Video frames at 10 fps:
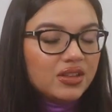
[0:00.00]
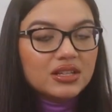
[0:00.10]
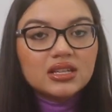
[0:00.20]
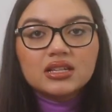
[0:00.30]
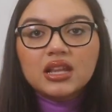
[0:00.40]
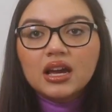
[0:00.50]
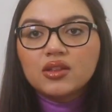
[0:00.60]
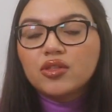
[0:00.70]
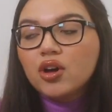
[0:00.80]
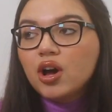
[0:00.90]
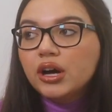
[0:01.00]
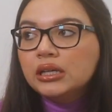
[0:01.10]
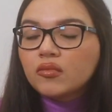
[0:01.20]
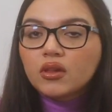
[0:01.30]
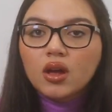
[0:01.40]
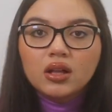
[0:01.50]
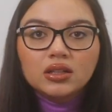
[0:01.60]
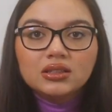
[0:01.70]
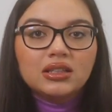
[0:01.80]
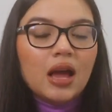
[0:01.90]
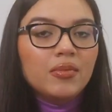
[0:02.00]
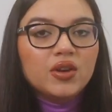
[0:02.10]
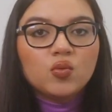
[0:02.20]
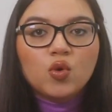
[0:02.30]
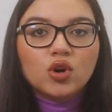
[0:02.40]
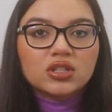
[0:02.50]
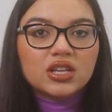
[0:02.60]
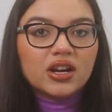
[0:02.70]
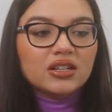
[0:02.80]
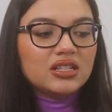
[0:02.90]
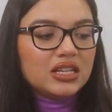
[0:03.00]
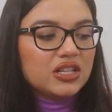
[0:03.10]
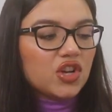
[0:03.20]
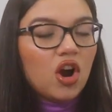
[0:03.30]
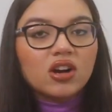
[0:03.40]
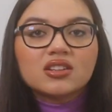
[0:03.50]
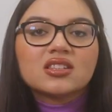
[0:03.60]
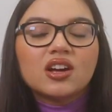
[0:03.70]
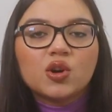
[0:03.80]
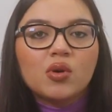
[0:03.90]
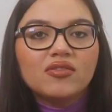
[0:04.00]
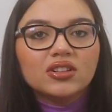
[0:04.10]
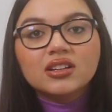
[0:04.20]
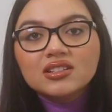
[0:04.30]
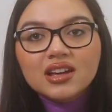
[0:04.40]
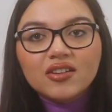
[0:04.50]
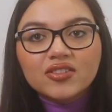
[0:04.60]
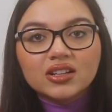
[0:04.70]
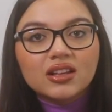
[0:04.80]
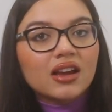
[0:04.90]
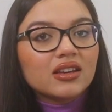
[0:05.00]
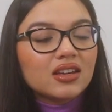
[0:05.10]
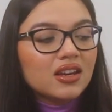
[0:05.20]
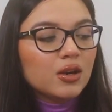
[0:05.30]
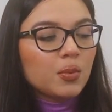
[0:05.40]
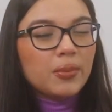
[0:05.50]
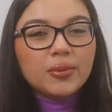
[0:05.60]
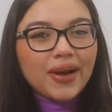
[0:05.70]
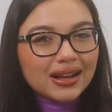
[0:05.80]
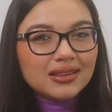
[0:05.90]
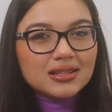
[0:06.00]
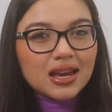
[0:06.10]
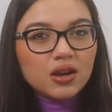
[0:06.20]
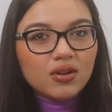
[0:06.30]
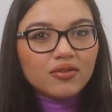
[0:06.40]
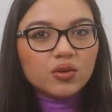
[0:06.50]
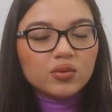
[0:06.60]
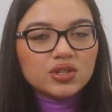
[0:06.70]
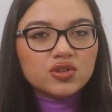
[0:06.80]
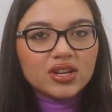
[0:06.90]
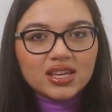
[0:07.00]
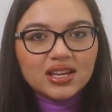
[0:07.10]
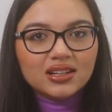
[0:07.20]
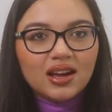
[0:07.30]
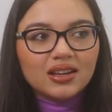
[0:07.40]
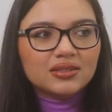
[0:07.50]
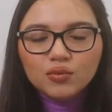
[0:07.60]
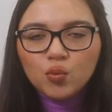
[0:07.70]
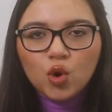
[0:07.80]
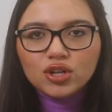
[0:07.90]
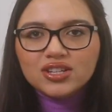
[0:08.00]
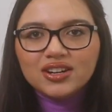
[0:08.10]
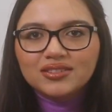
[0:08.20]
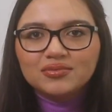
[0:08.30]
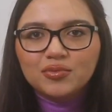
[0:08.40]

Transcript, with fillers: This is like the lemon water detox equivalent, I feel like. Remember back in the day where everyone was drinking like water